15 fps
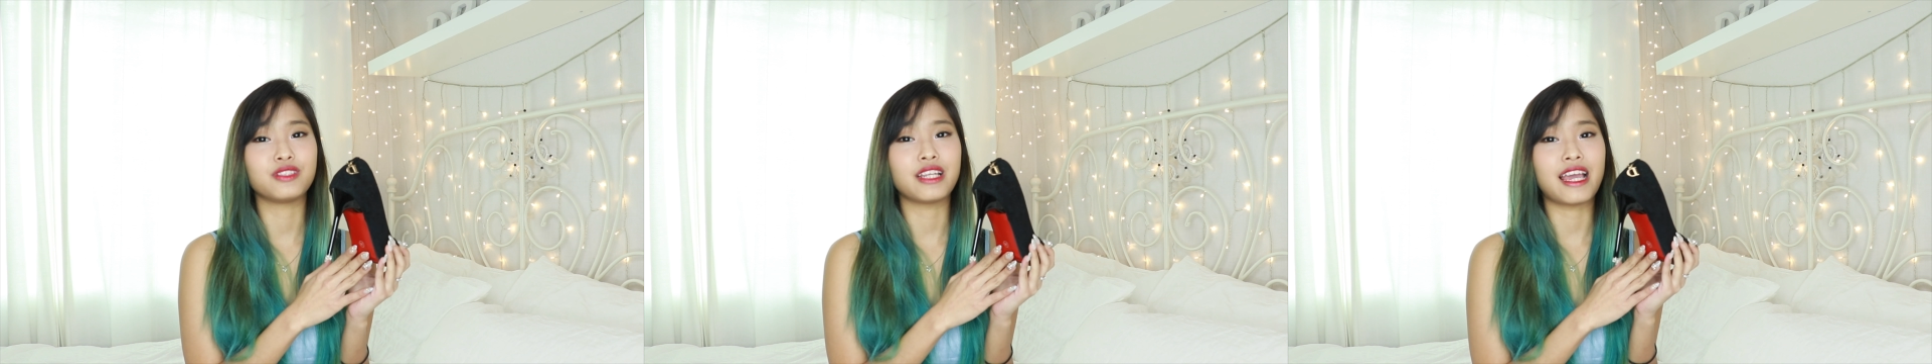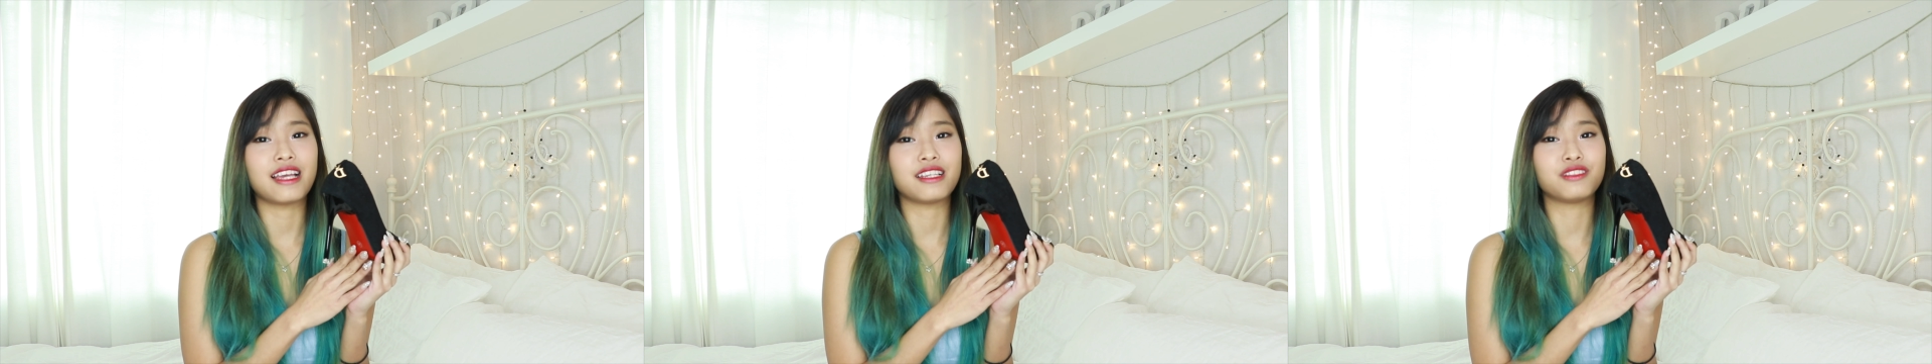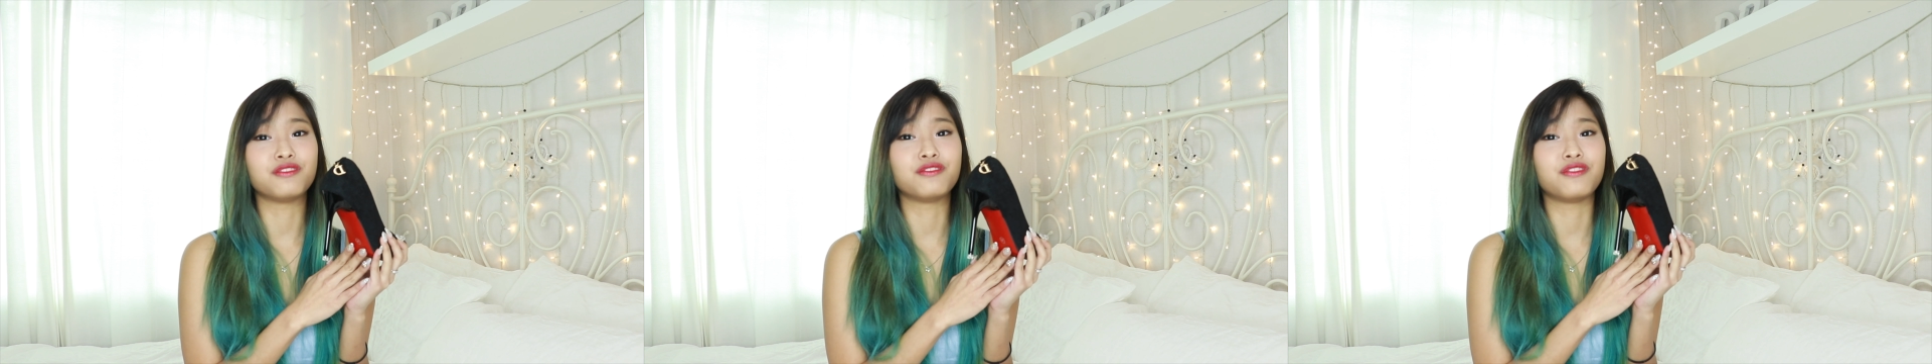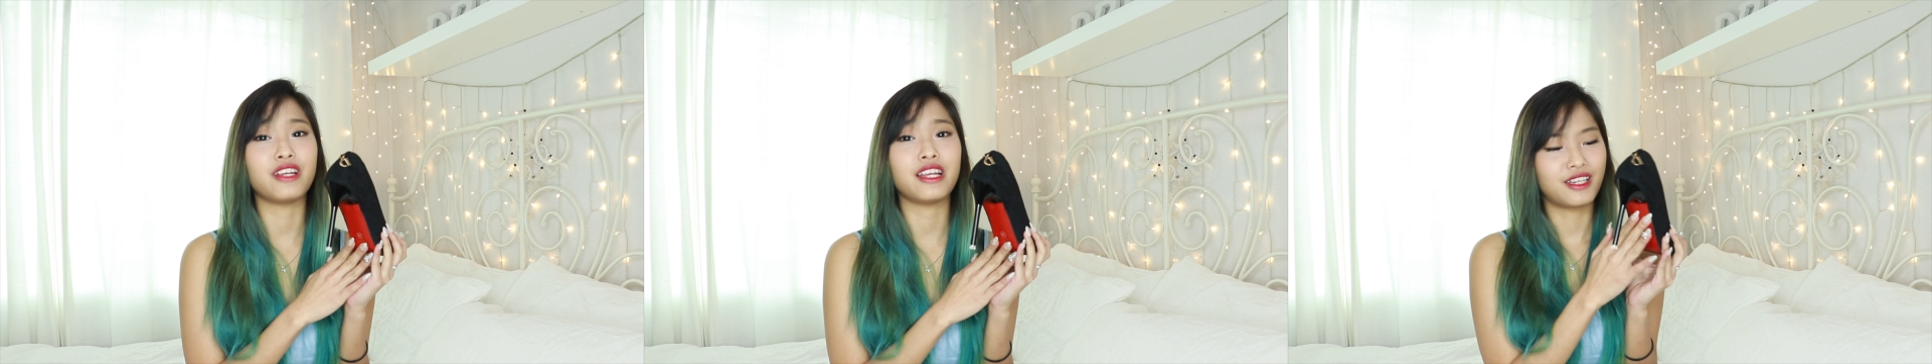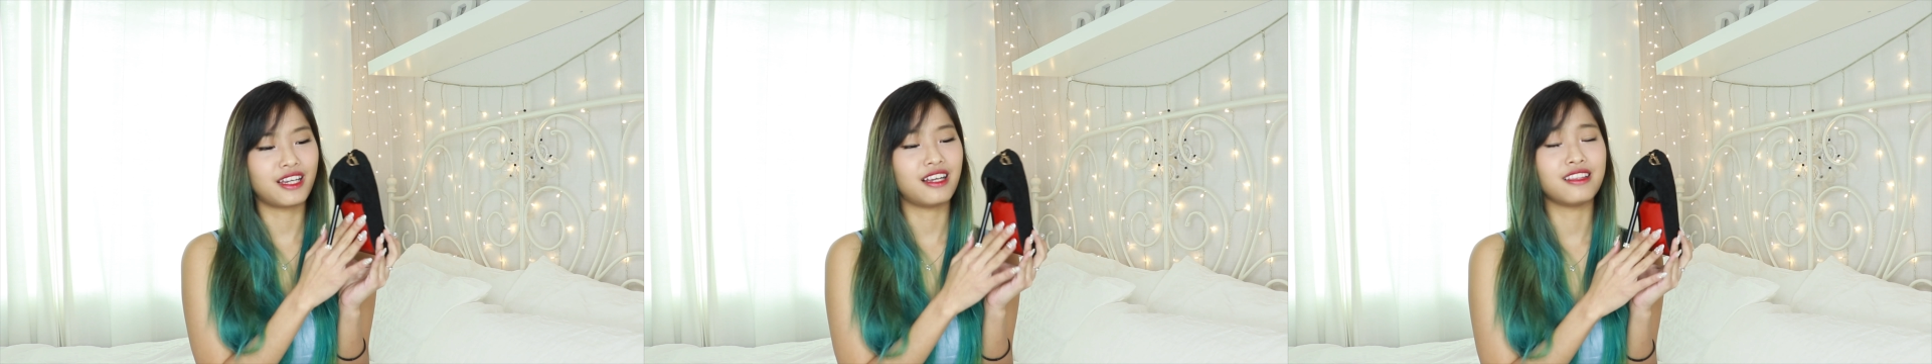that has
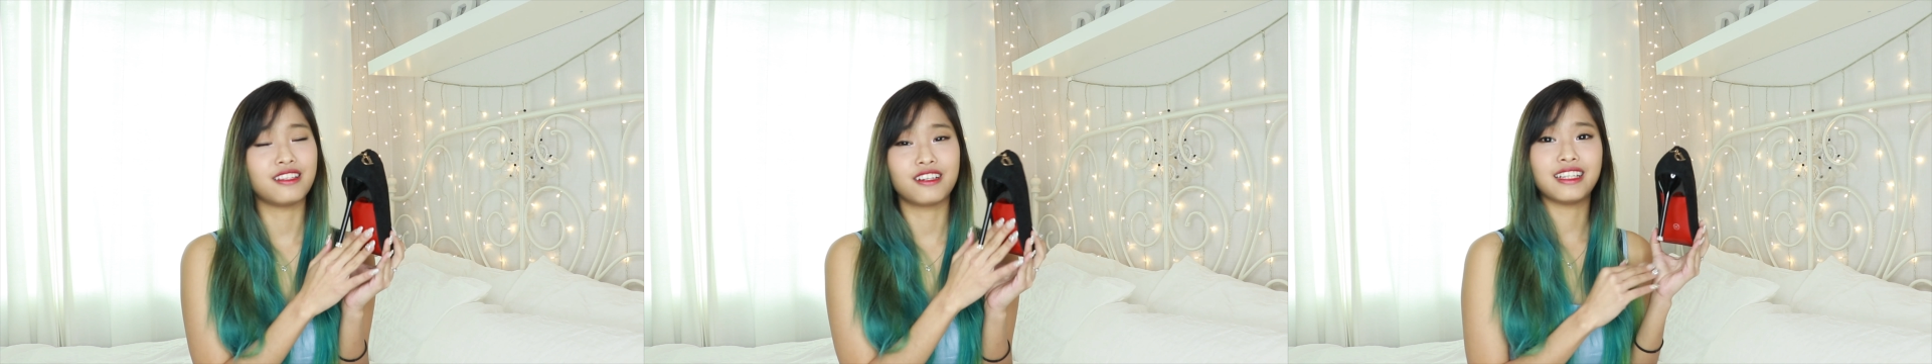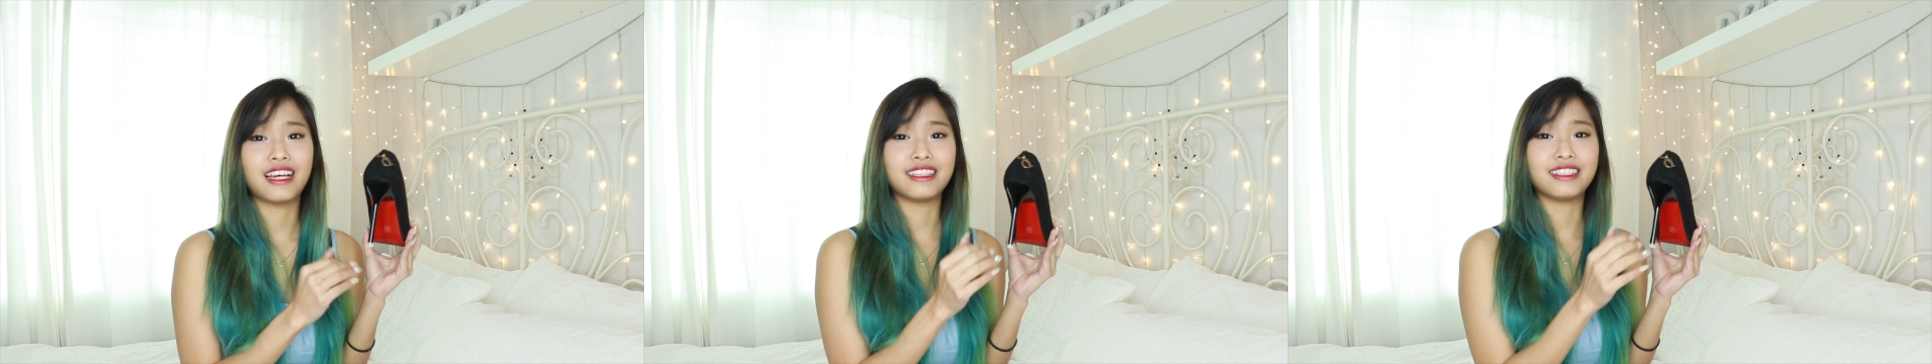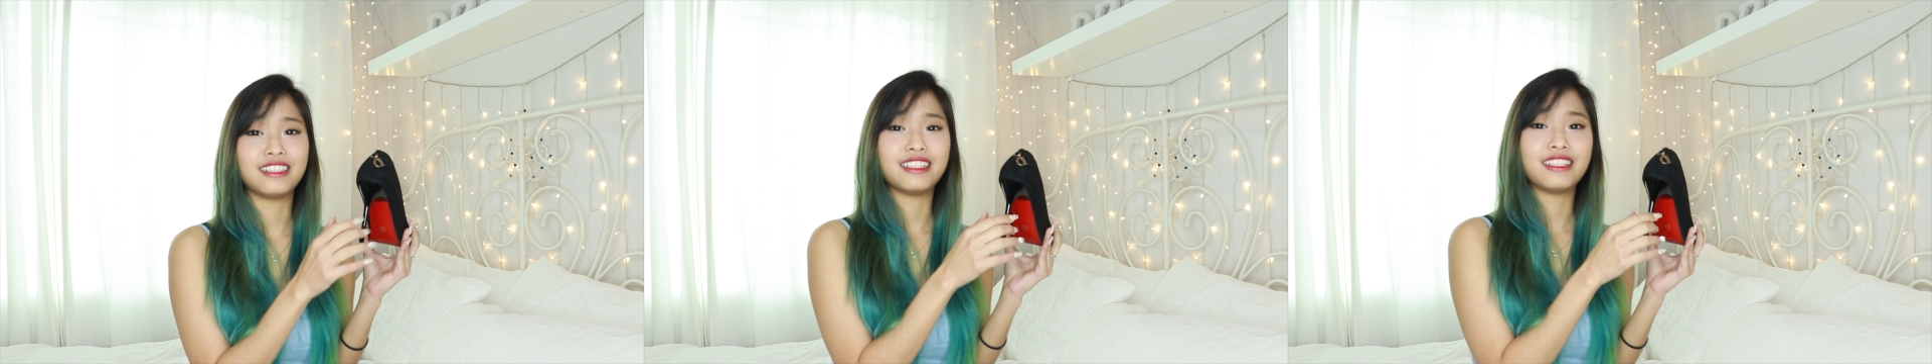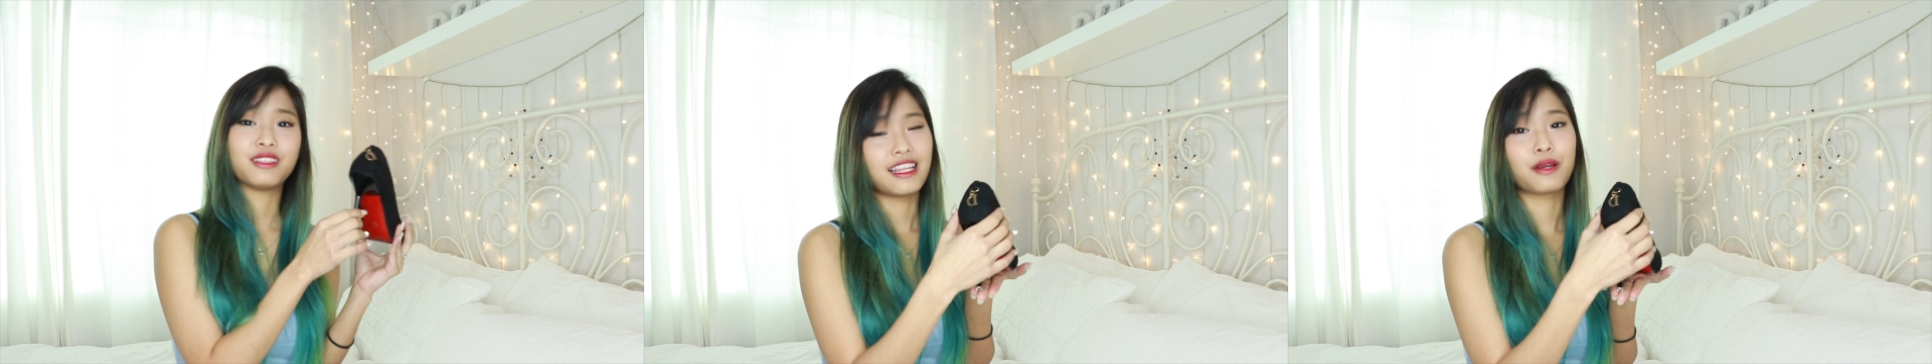red color underneath,